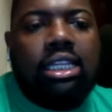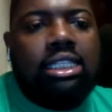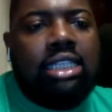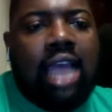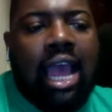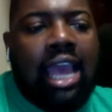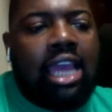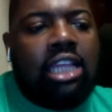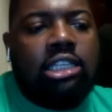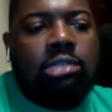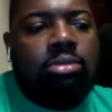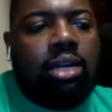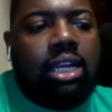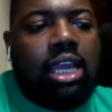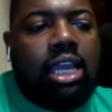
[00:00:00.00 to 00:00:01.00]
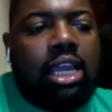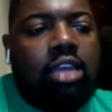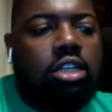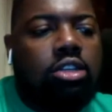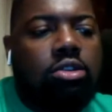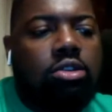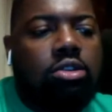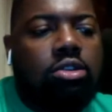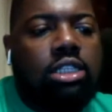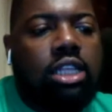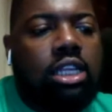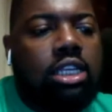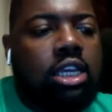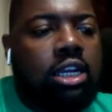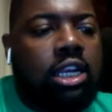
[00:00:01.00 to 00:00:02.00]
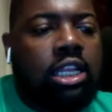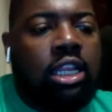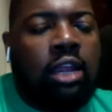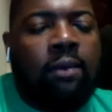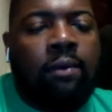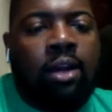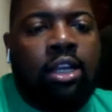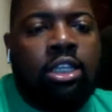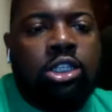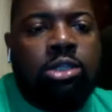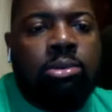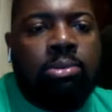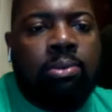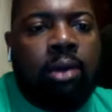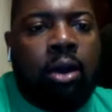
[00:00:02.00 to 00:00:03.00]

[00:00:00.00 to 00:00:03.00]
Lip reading: The Giants, bro, they used to do this the year that they won the Super